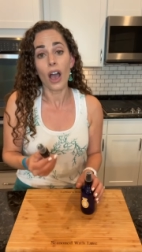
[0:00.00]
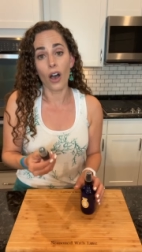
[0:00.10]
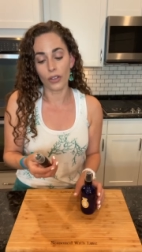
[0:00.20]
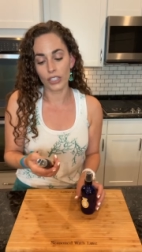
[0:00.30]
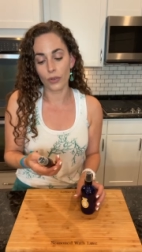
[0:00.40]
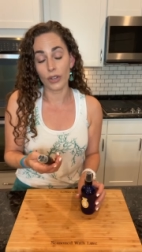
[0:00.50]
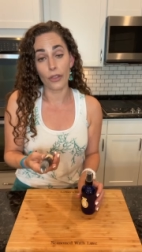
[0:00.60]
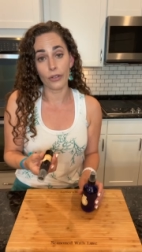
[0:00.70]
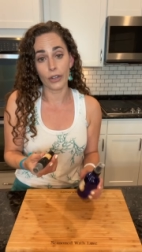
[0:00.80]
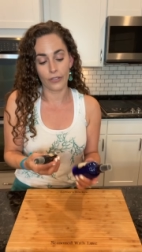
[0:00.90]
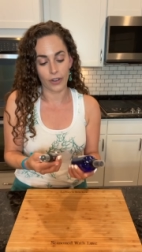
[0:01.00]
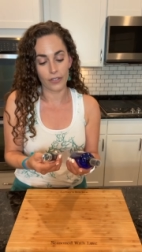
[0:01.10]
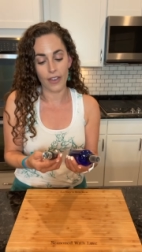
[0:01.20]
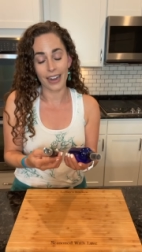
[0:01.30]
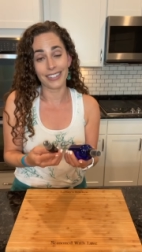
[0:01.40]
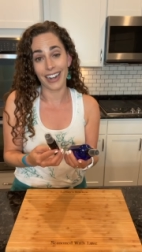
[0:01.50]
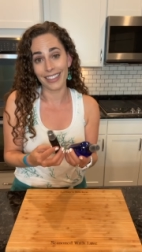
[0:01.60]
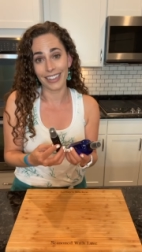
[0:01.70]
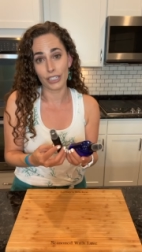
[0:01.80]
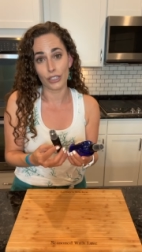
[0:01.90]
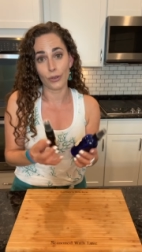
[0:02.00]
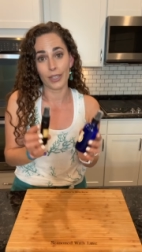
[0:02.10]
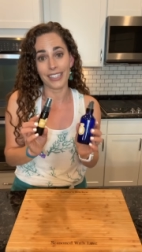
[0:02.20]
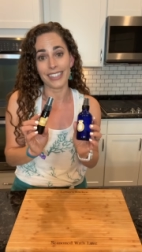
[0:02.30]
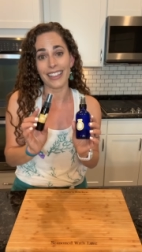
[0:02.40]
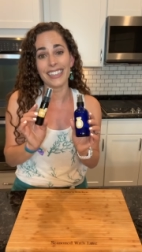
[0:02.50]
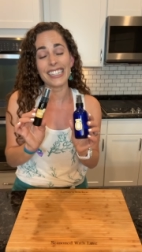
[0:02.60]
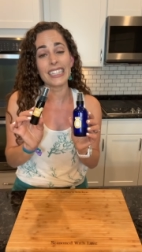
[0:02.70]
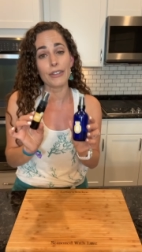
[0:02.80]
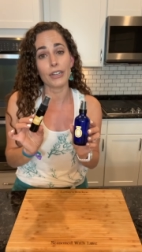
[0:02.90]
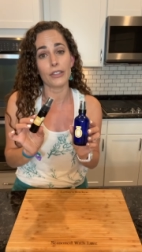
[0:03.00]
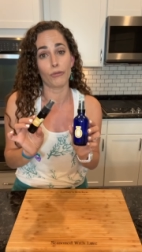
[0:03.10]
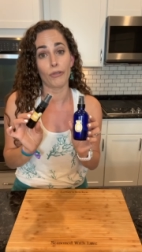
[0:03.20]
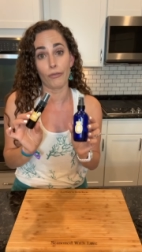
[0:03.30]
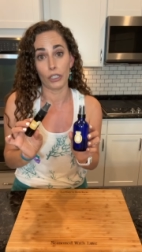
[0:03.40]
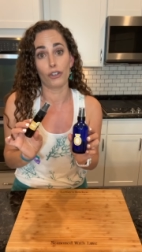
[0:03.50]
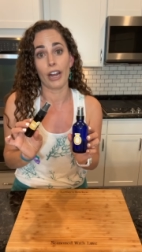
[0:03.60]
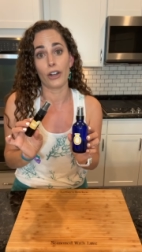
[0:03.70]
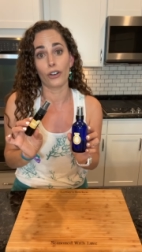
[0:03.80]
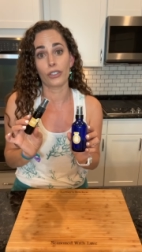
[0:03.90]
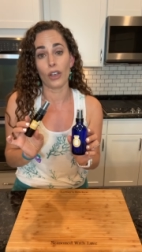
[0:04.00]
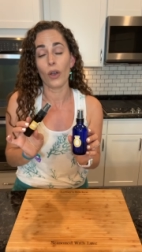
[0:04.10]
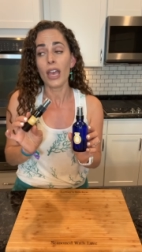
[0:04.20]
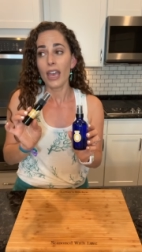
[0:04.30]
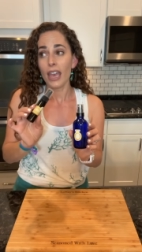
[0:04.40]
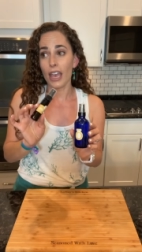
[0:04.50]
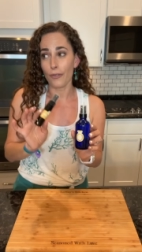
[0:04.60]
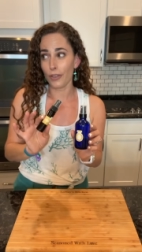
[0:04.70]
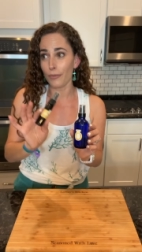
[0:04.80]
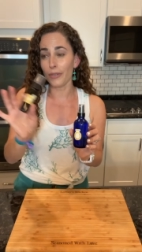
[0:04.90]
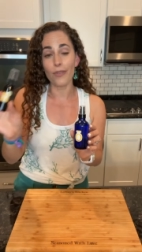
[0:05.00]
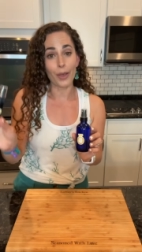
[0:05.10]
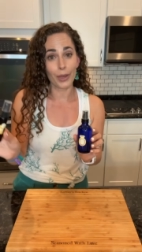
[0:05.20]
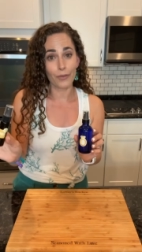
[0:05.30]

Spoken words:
also another little fun fact that I like to do with this, I like to leave it in the refrigerator. So if you've been following